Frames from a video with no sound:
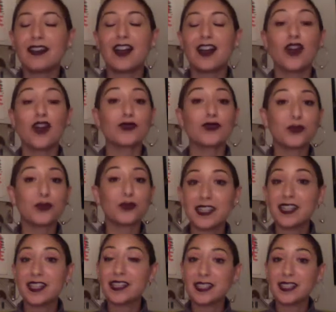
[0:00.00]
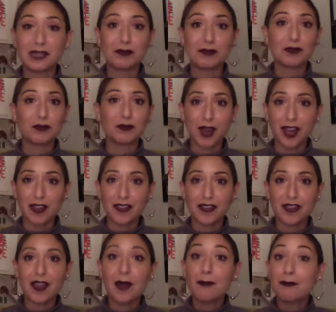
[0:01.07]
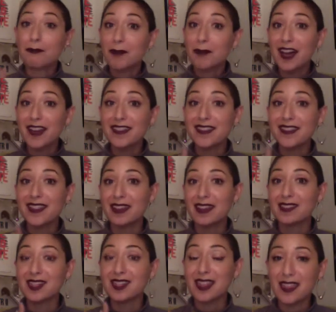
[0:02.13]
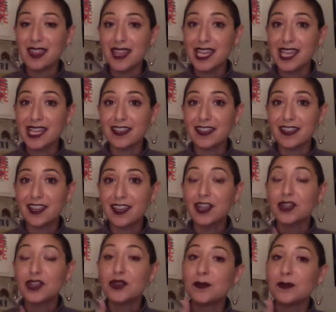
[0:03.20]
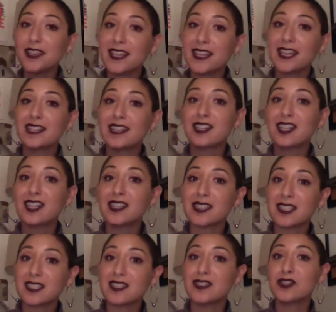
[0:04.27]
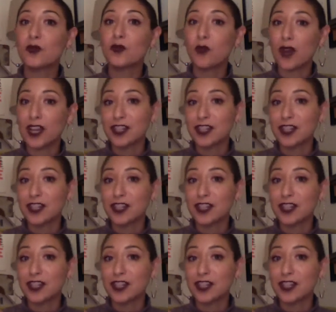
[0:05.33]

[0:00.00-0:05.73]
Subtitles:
a really deep breath. But that's the thing. You're beginning to listen to what